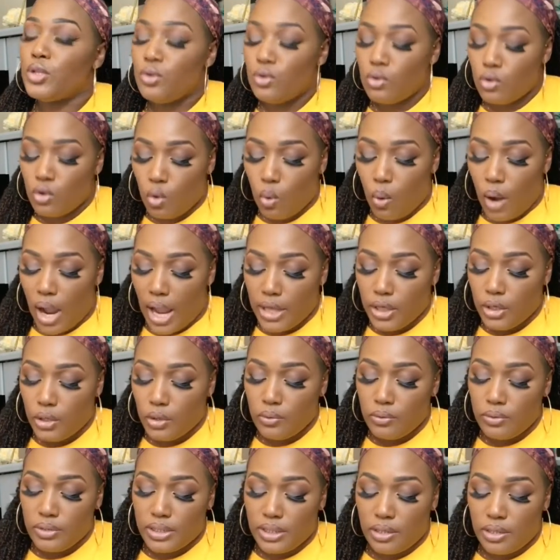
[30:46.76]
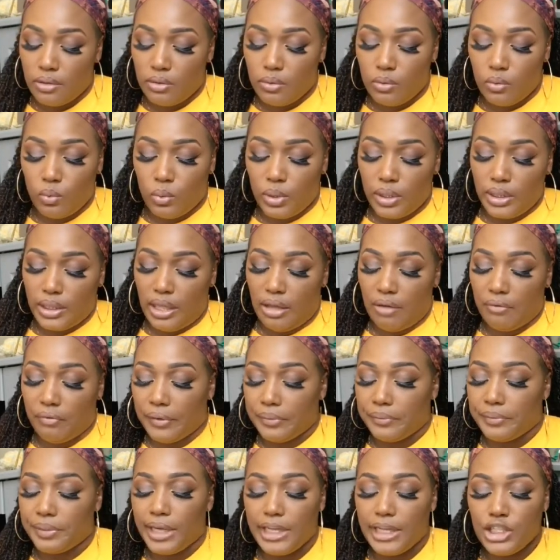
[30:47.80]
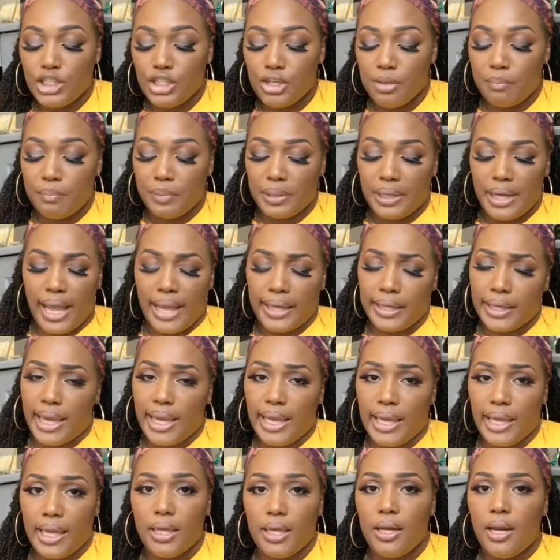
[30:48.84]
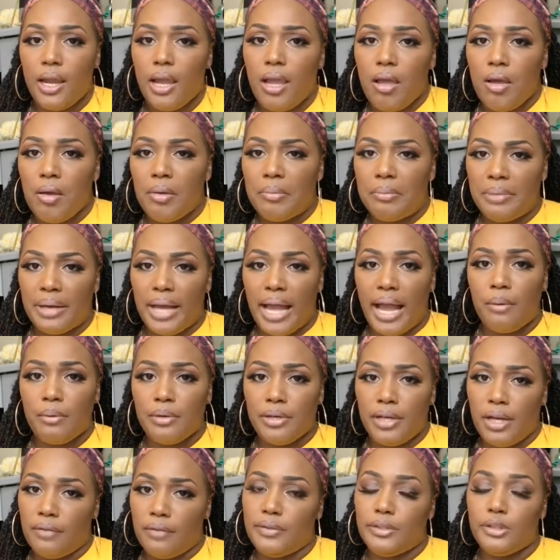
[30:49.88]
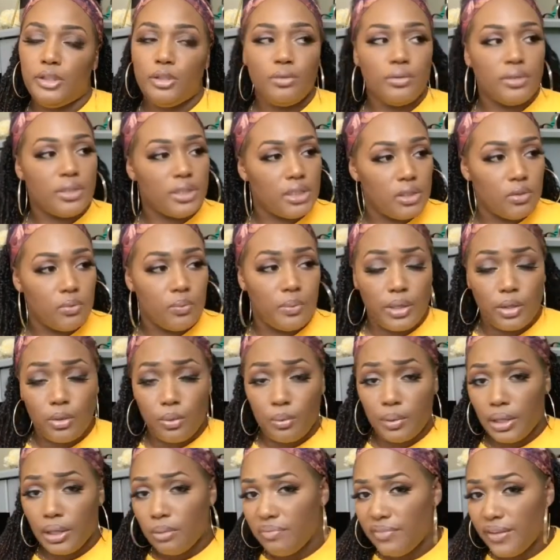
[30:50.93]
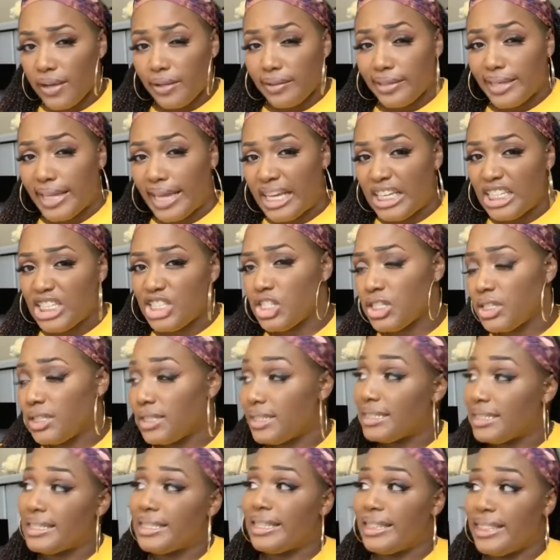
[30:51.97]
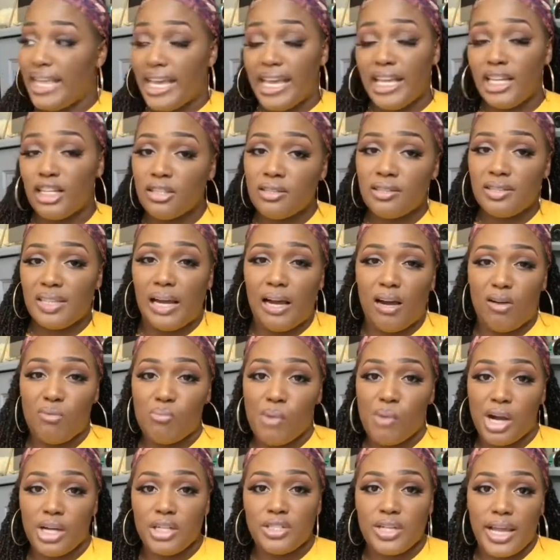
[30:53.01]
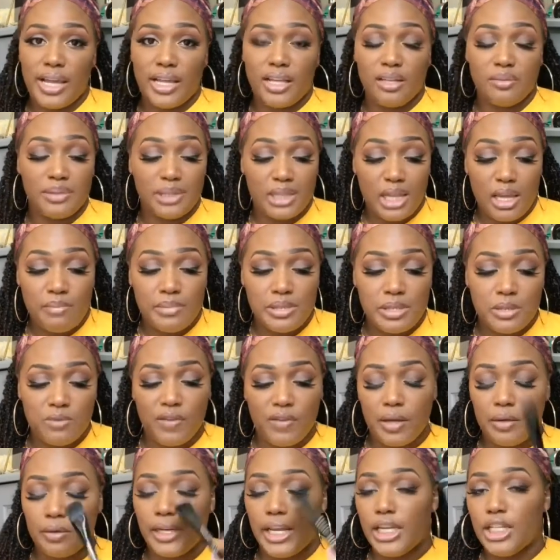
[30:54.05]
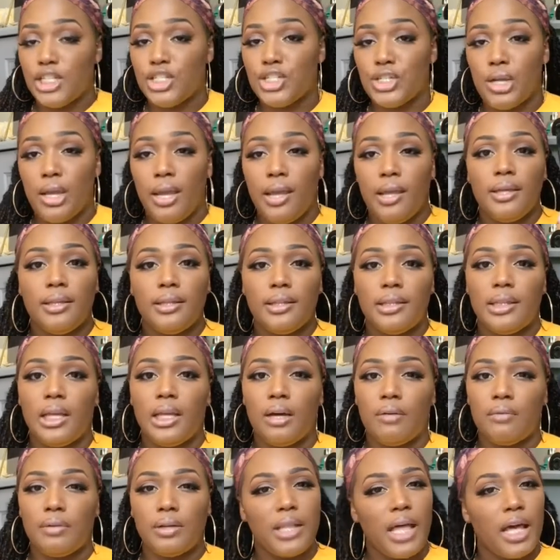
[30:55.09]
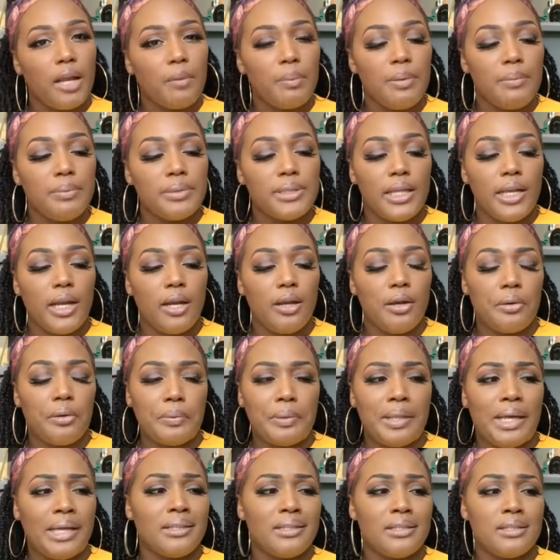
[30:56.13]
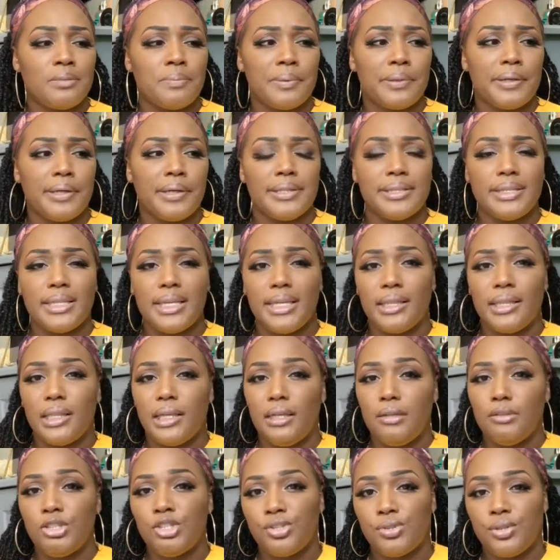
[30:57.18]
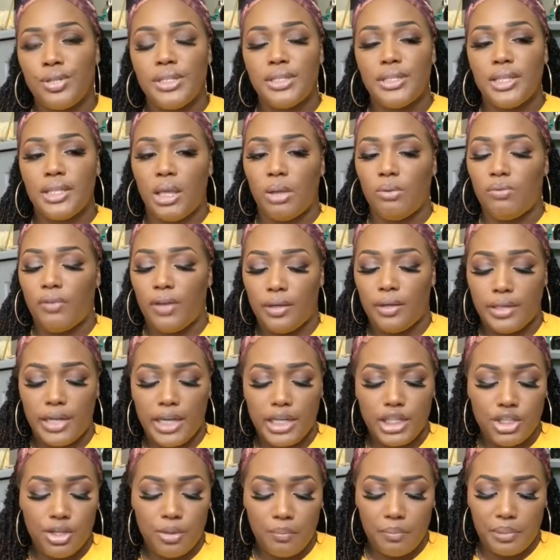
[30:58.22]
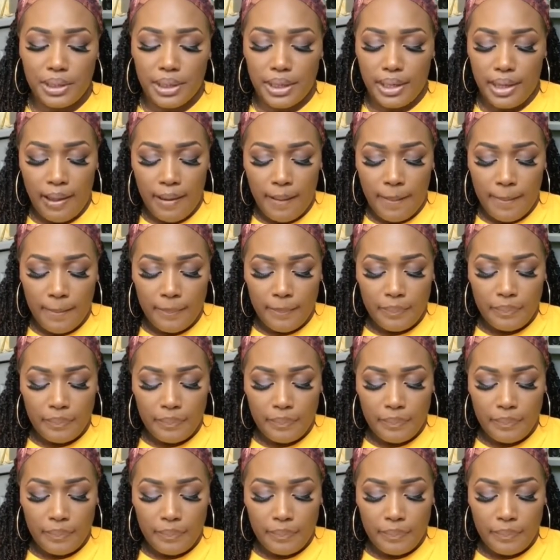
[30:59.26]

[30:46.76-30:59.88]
too quite use it with that foundation, but I can. But I would definitely use these with cream foundations. That Marc Jacobs Seamless Foundation, love it. A lot of people say they don't like this because it leaves streaks in their foundation, but